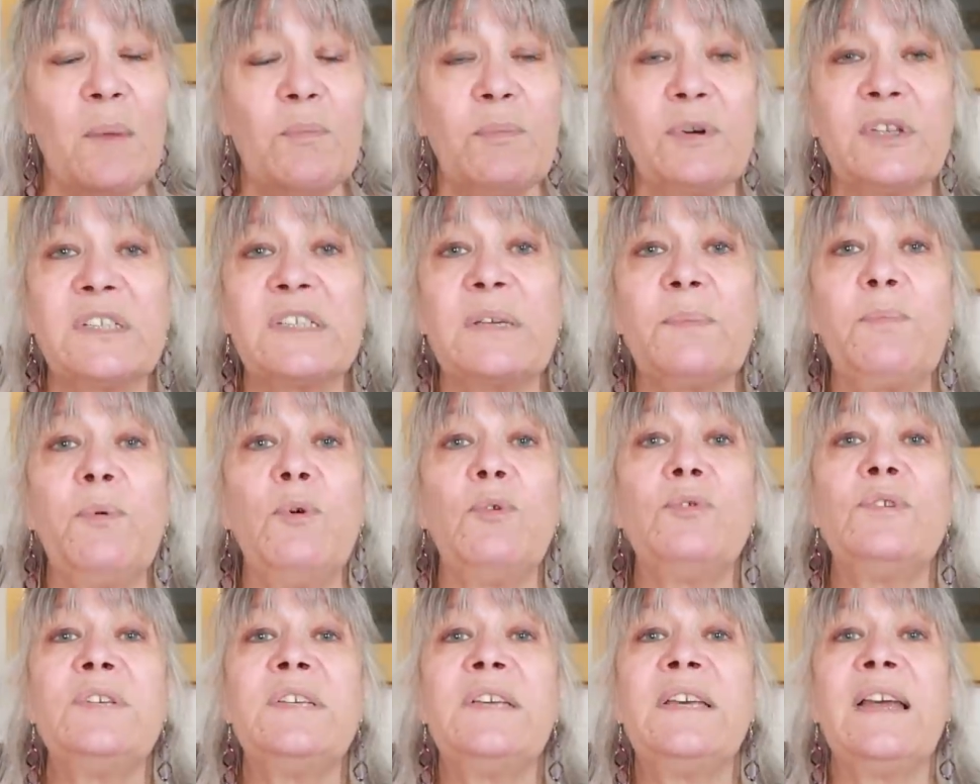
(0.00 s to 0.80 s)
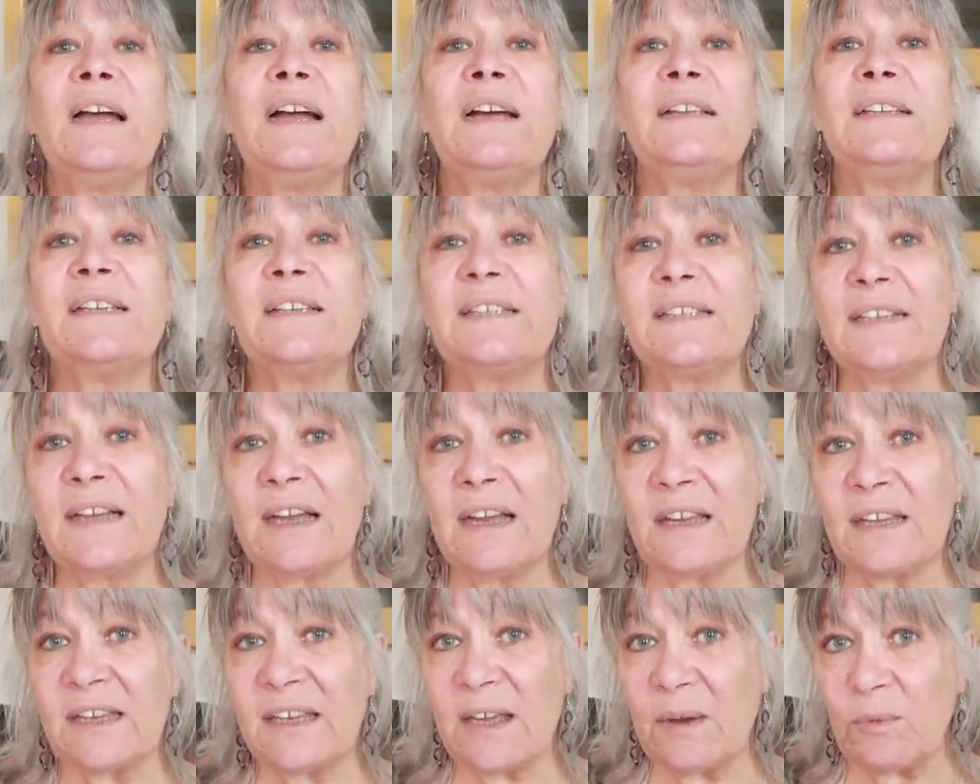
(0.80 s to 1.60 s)
But supposing I
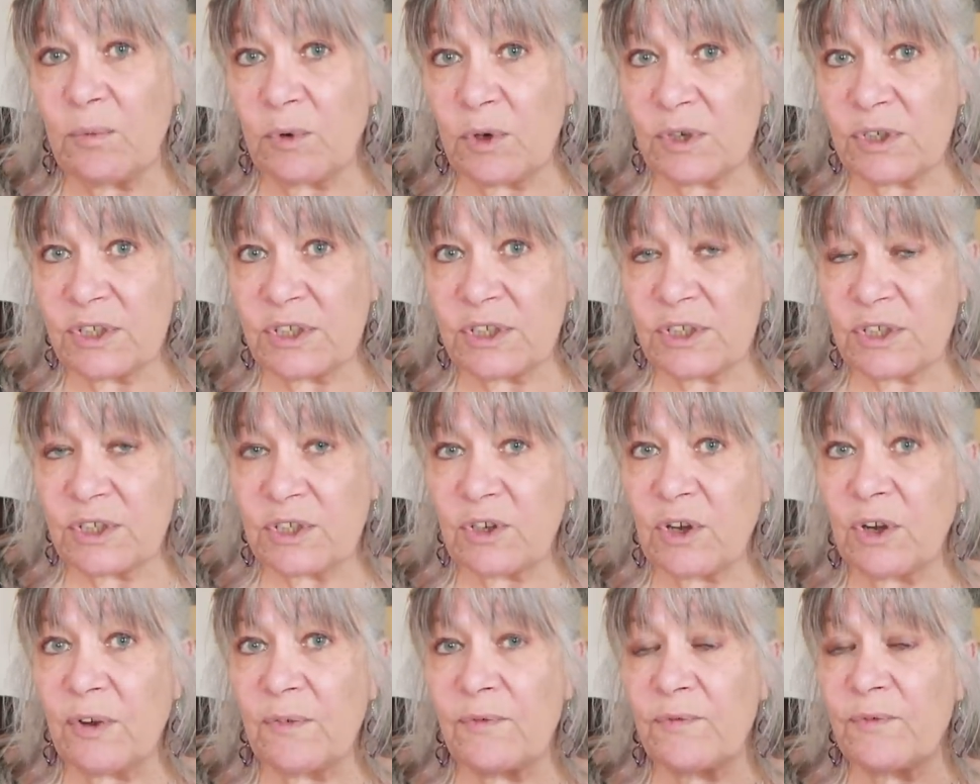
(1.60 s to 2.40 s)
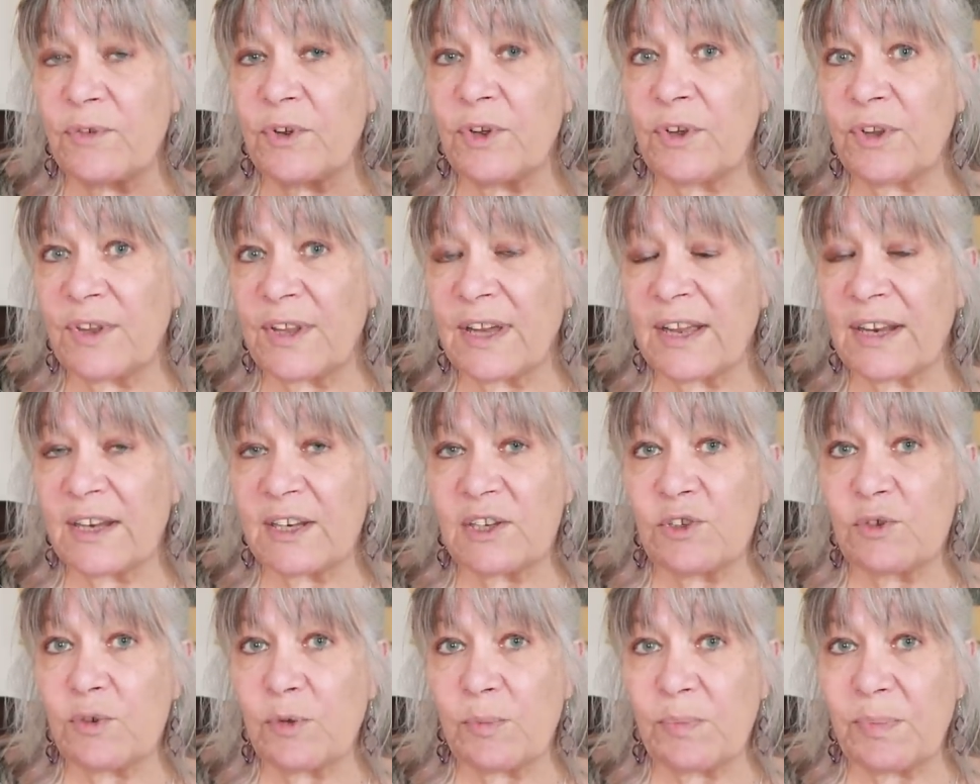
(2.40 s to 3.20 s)
decided I wanted to convert that
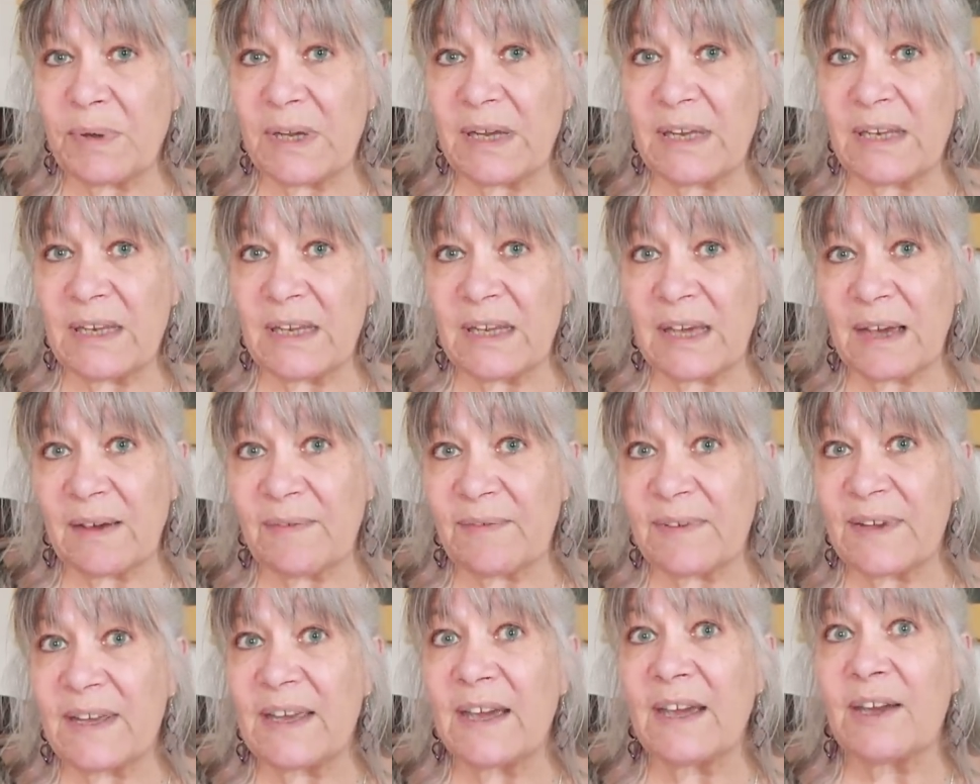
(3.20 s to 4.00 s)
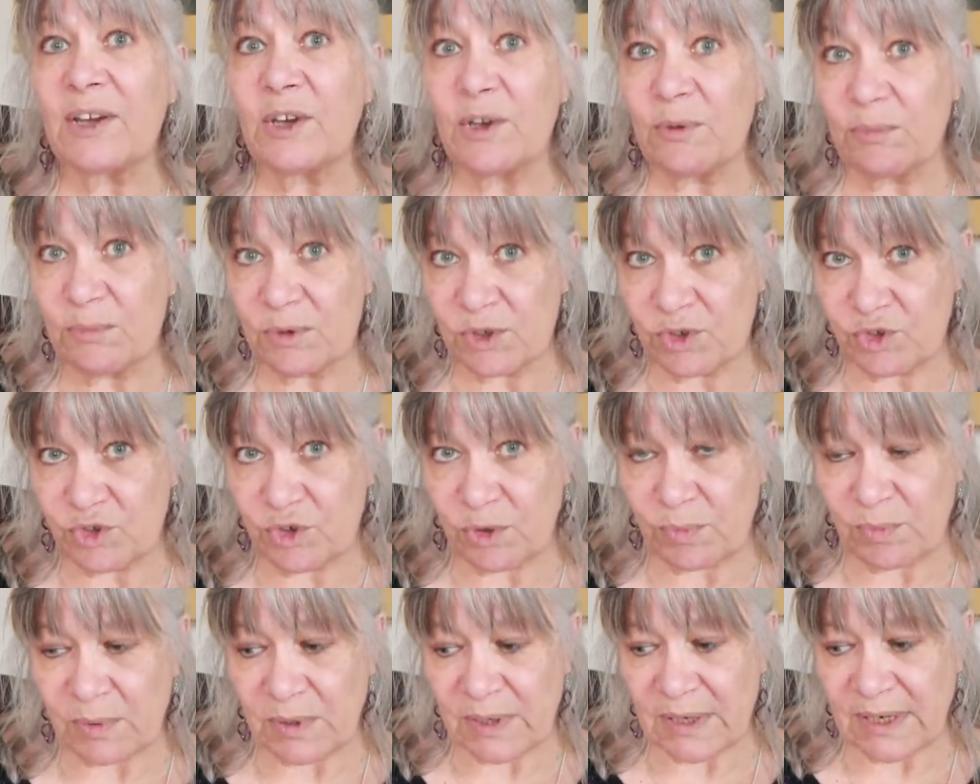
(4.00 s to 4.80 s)
into a PDF, here comes
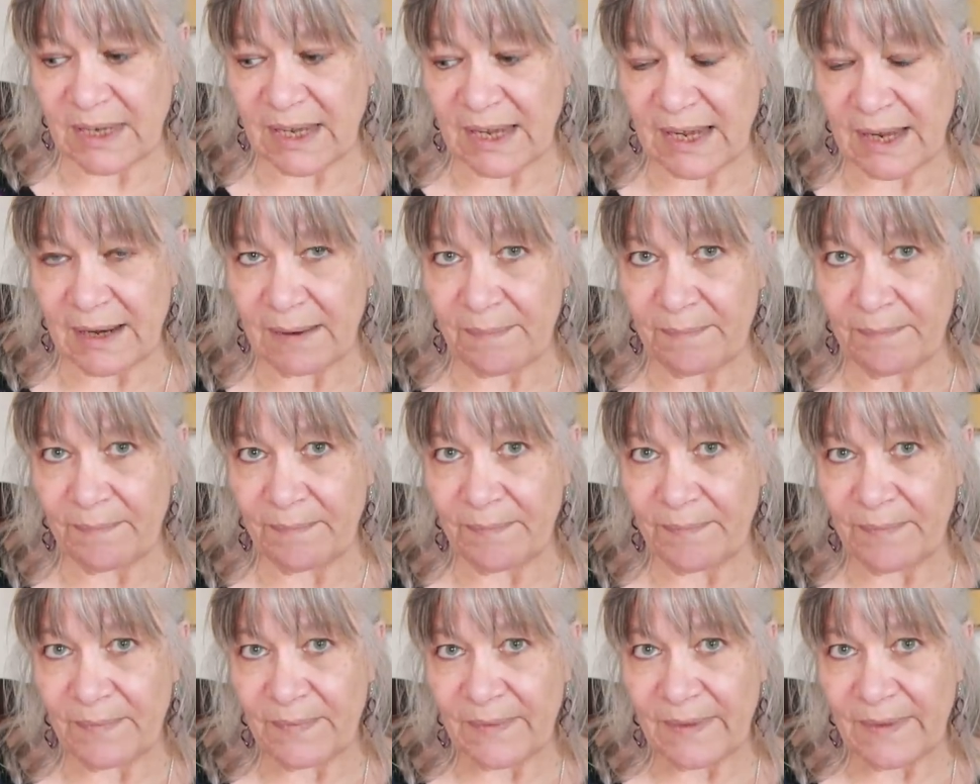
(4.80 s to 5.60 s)
trouble again.